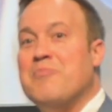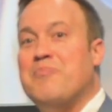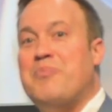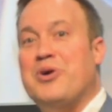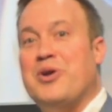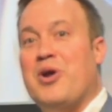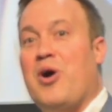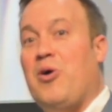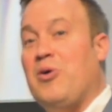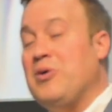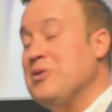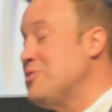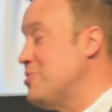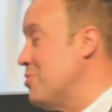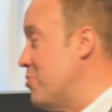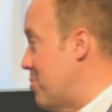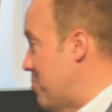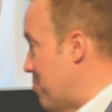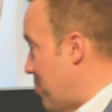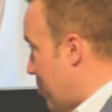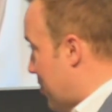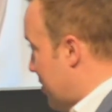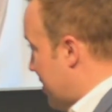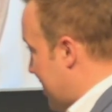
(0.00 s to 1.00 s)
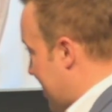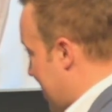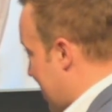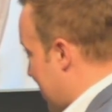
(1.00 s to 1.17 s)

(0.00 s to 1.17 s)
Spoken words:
But also important to